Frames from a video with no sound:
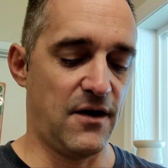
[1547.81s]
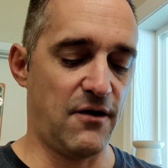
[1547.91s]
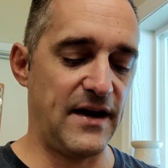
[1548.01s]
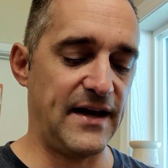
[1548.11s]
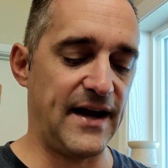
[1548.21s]

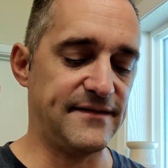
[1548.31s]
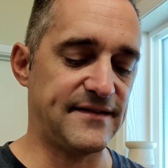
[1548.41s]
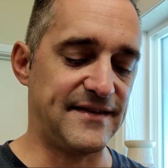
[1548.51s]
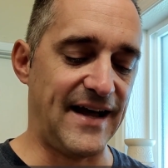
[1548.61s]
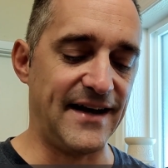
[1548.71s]
Alrighty
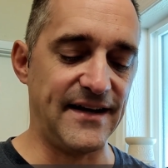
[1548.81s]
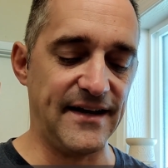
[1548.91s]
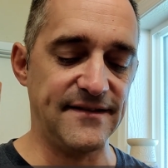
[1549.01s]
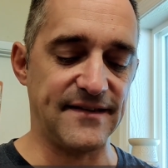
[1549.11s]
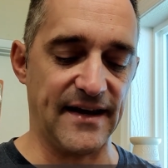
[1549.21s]
guys, that
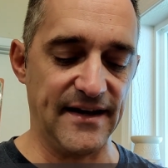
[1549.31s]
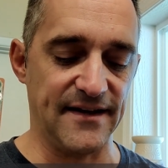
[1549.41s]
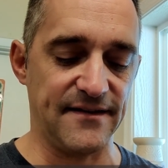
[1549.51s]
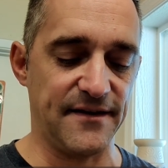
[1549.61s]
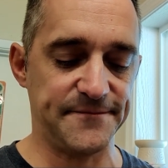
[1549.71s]
is
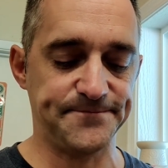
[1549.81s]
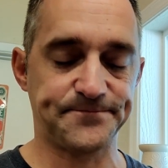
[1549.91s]
it.